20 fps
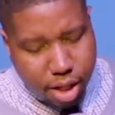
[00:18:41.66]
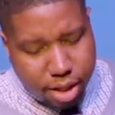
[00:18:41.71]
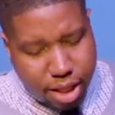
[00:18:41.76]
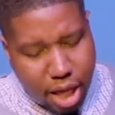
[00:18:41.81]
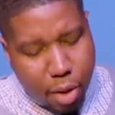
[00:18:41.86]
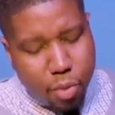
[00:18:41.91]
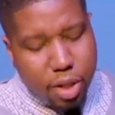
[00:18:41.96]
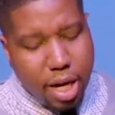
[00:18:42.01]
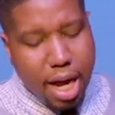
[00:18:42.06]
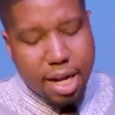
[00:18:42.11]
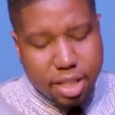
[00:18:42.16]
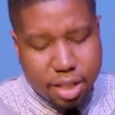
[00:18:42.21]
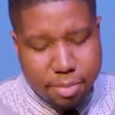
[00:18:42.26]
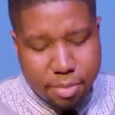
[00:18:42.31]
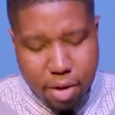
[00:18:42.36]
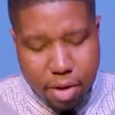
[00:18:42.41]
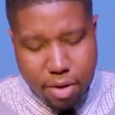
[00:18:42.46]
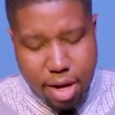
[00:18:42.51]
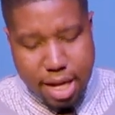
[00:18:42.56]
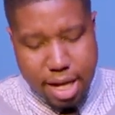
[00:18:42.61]
They will not enter
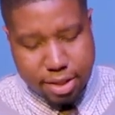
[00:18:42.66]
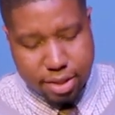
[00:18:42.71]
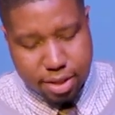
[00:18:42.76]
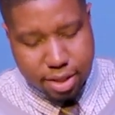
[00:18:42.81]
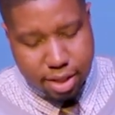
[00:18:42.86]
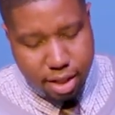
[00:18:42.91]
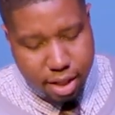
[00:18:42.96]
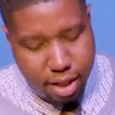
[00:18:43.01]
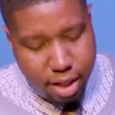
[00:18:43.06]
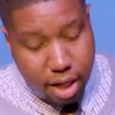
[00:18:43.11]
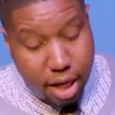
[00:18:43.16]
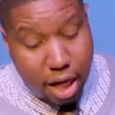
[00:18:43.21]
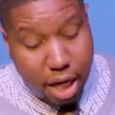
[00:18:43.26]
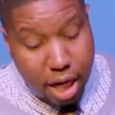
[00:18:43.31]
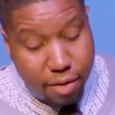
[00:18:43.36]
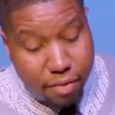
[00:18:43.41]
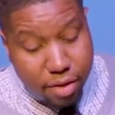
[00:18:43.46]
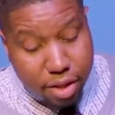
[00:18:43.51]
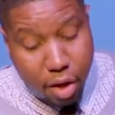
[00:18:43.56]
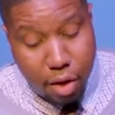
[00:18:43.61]
my rest
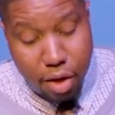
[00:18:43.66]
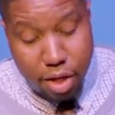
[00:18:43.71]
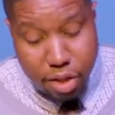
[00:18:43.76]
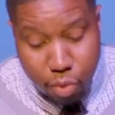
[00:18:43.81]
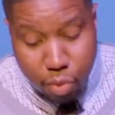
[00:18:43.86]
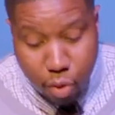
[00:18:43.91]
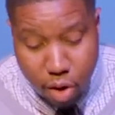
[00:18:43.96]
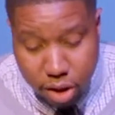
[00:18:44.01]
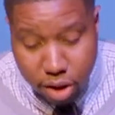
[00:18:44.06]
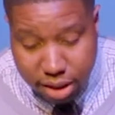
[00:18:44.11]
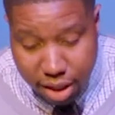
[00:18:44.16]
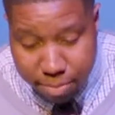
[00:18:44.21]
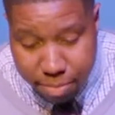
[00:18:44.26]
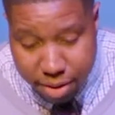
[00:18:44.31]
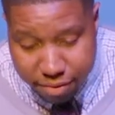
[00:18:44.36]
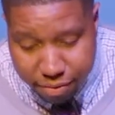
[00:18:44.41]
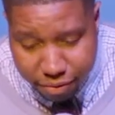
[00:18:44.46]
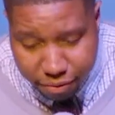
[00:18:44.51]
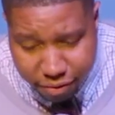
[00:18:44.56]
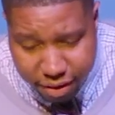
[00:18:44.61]
even though his works have
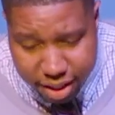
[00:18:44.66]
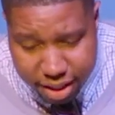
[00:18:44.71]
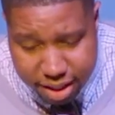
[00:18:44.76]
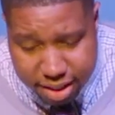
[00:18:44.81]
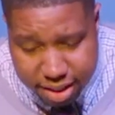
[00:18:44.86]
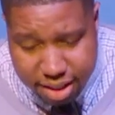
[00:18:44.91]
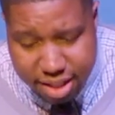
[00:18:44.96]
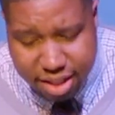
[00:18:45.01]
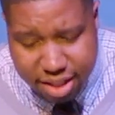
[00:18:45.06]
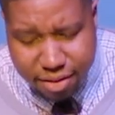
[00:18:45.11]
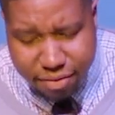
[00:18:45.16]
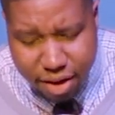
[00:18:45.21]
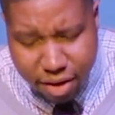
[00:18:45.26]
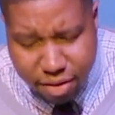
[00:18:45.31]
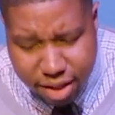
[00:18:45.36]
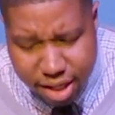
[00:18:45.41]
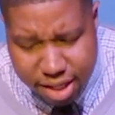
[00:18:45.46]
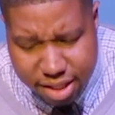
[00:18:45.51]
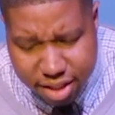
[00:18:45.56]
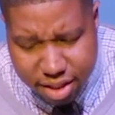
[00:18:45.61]
been finished since the
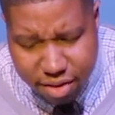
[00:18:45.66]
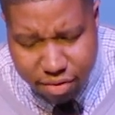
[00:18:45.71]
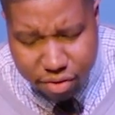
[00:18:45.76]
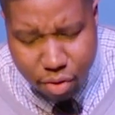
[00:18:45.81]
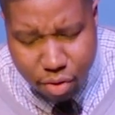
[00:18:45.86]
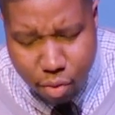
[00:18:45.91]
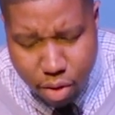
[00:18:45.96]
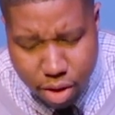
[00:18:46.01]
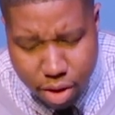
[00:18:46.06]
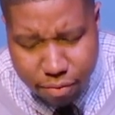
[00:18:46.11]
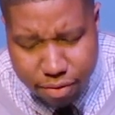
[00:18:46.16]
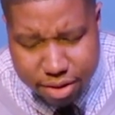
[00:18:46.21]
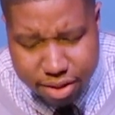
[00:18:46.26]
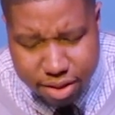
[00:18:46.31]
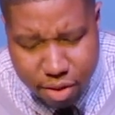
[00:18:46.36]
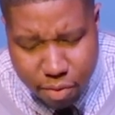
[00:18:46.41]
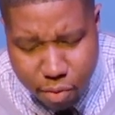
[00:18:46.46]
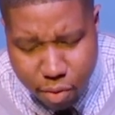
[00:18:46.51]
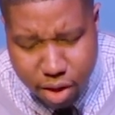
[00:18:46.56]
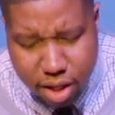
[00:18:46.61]
foundation of the world, for
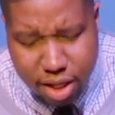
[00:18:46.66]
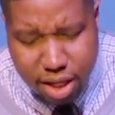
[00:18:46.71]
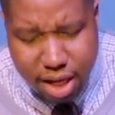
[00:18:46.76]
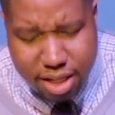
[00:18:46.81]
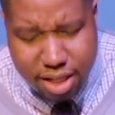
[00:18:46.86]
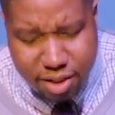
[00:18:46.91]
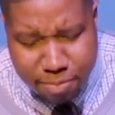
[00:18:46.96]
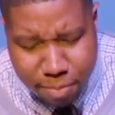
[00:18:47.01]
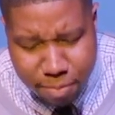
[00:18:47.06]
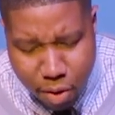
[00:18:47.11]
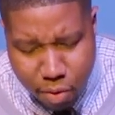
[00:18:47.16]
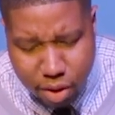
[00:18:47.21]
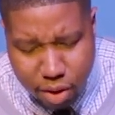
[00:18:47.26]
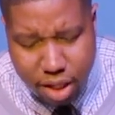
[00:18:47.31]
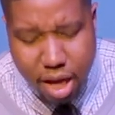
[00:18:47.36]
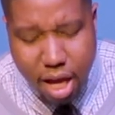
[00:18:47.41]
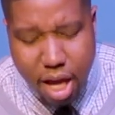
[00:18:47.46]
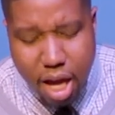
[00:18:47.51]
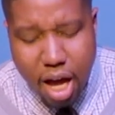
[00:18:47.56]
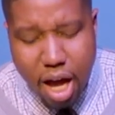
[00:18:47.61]
somewhere he has
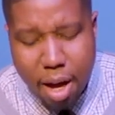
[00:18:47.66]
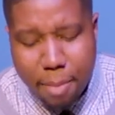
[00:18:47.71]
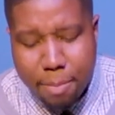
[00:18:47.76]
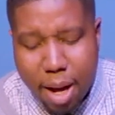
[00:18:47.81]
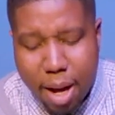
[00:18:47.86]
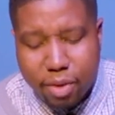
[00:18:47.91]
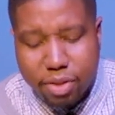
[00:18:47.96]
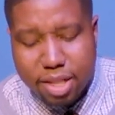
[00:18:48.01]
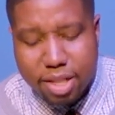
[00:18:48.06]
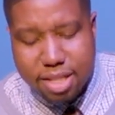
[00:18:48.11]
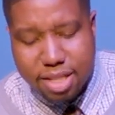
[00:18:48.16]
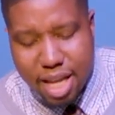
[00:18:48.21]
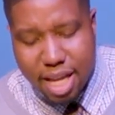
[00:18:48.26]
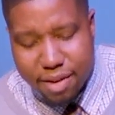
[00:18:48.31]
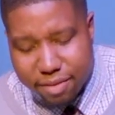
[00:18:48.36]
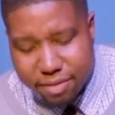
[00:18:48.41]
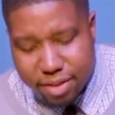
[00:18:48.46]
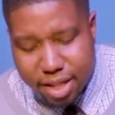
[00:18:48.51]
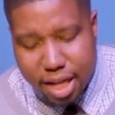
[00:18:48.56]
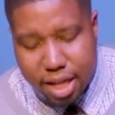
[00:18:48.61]
spoken about the
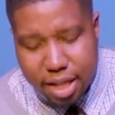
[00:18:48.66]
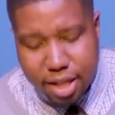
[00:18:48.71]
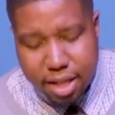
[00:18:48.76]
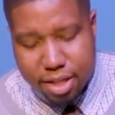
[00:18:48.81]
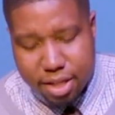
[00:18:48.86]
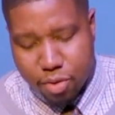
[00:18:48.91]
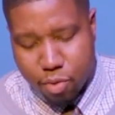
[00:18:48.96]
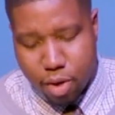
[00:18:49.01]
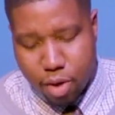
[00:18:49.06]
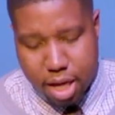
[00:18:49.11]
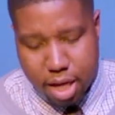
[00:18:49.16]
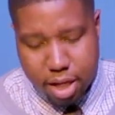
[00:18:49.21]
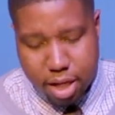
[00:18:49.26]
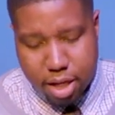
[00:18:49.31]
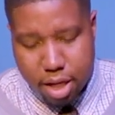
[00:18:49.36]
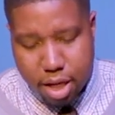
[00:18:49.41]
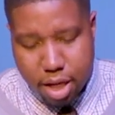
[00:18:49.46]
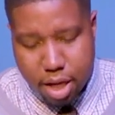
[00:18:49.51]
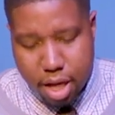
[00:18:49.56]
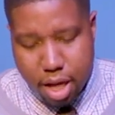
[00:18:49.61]
seventh day in this way.
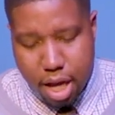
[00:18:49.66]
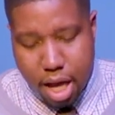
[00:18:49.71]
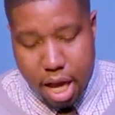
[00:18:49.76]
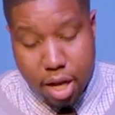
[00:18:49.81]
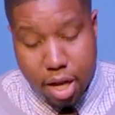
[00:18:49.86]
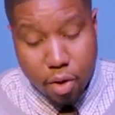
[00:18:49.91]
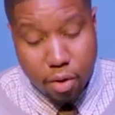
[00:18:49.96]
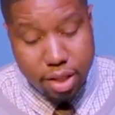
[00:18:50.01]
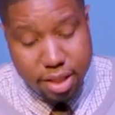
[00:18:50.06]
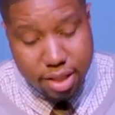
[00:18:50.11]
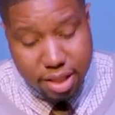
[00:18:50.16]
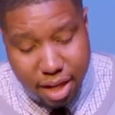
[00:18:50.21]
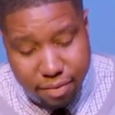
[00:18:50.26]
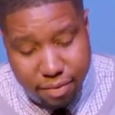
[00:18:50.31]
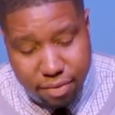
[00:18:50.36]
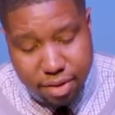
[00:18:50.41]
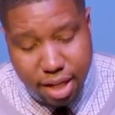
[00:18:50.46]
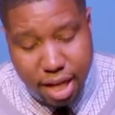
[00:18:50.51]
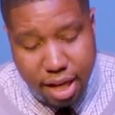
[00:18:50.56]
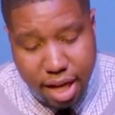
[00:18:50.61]
And on the
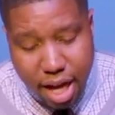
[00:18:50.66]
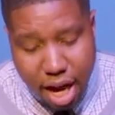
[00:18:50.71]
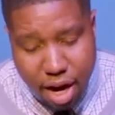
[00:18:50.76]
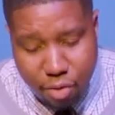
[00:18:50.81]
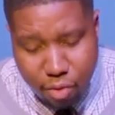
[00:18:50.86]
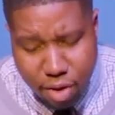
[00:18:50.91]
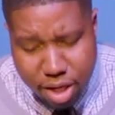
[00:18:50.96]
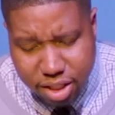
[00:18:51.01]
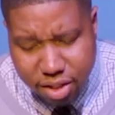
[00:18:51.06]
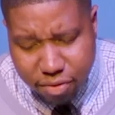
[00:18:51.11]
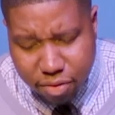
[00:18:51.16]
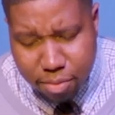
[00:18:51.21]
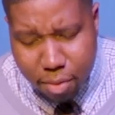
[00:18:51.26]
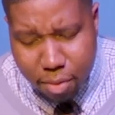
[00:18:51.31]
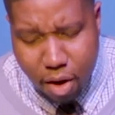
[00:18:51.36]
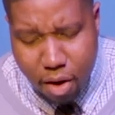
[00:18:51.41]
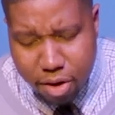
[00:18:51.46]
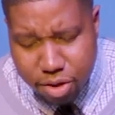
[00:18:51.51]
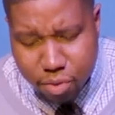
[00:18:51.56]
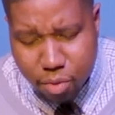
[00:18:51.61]
seventh day, God rested from
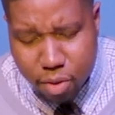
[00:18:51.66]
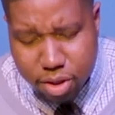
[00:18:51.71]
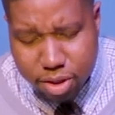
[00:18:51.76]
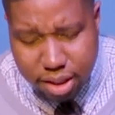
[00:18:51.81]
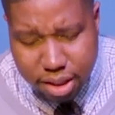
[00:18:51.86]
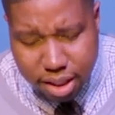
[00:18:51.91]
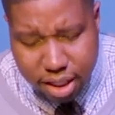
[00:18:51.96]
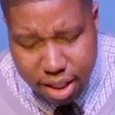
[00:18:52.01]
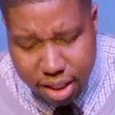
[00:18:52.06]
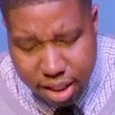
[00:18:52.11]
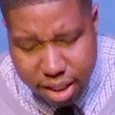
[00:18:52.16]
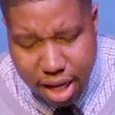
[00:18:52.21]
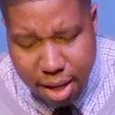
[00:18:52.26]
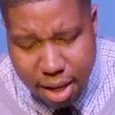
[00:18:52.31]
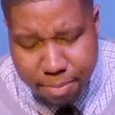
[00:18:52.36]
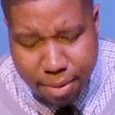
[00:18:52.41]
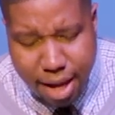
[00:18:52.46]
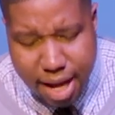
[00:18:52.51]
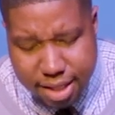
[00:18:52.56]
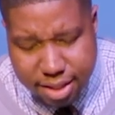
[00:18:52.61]
all his works again. In
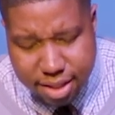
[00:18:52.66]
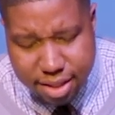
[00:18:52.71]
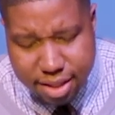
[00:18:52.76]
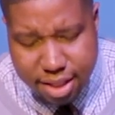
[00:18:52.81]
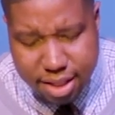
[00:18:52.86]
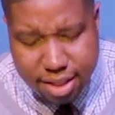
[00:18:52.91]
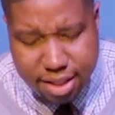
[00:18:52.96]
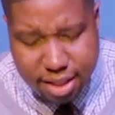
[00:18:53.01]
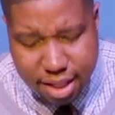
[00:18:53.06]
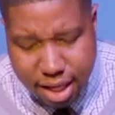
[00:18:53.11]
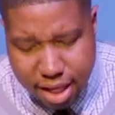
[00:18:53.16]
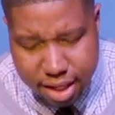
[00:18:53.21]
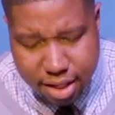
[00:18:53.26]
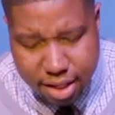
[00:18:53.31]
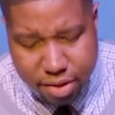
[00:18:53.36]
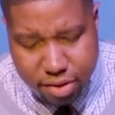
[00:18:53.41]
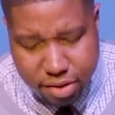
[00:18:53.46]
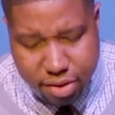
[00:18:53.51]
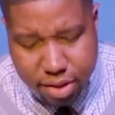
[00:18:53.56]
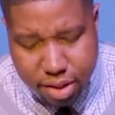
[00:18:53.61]
that passage, he
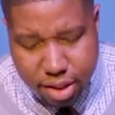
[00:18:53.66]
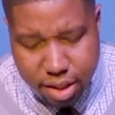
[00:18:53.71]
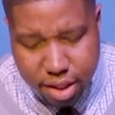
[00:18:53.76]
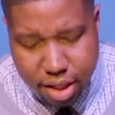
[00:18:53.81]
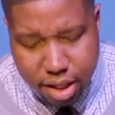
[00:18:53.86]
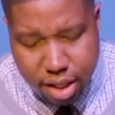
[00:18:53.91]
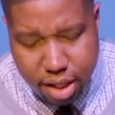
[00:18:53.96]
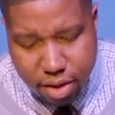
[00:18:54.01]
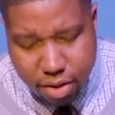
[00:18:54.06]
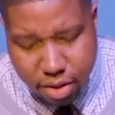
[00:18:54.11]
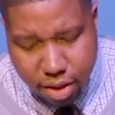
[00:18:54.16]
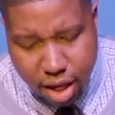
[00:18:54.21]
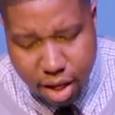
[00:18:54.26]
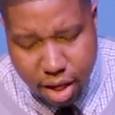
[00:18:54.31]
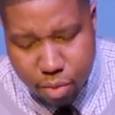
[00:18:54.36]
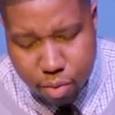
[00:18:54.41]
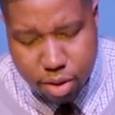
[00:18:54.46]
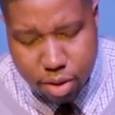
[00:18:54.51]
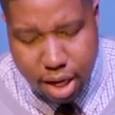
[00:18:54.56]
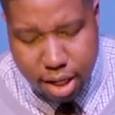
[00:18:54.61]
says,
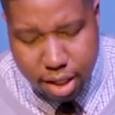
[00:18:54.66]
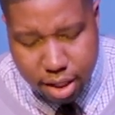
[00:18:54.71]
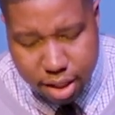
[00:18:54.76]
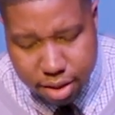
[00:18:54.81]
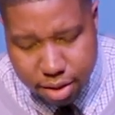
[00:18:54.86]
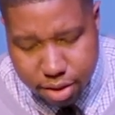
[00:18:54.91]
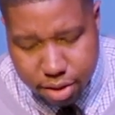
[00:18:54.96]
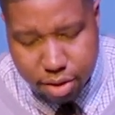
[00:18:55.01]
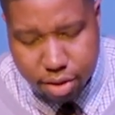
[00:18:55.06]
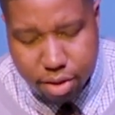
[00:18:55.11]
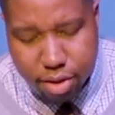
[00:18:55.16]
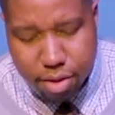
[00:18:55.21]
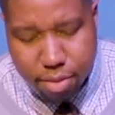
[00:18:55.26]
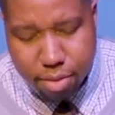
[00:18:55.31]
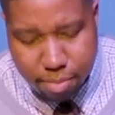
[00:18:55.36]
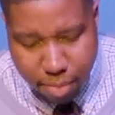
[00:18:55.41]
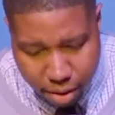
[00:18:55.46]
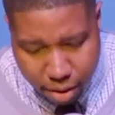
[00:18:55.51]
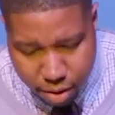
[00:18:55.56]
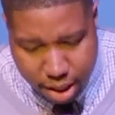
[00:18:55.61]
They will not enter
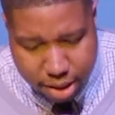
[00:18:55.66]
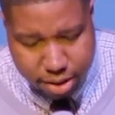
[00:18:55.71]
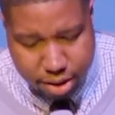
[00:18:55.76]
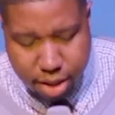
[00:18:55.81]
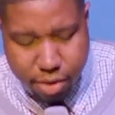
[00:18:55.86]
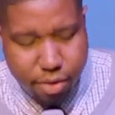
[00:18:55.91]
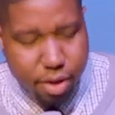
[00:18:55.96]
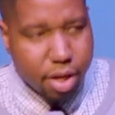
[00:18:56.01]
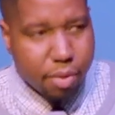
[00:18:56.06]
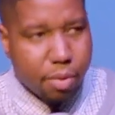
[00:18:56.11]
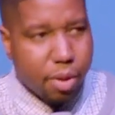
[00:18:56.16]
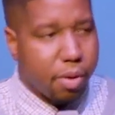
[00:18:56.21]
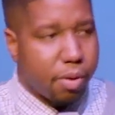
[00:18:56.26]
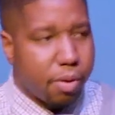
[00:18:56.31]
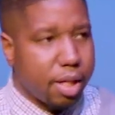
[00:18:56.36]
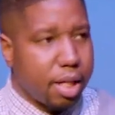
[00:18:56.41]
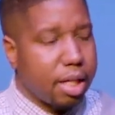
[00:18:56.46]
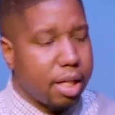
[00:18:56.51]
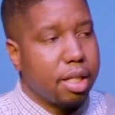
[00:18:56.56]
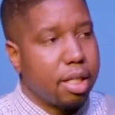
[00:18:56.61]
my rest. Here, here we
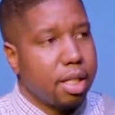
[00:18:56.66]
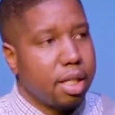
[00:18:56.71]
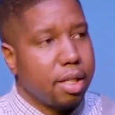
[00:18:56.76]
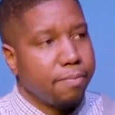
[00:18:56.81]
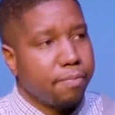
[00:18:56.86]
go again.